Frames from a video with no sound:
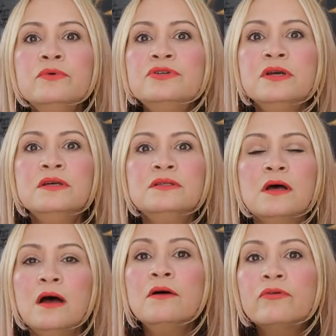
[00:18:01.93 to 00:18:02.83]
which is
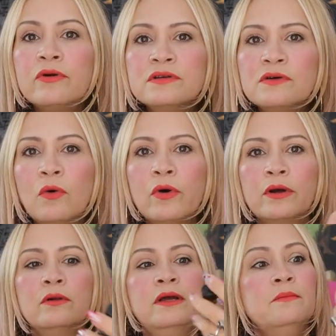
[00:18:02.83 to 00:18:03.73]
a cross
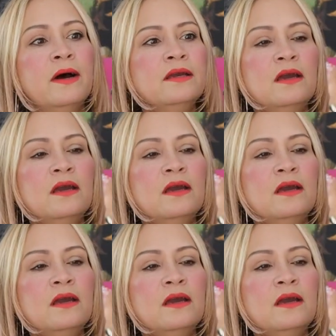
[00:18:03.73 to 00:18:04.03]
oil. In my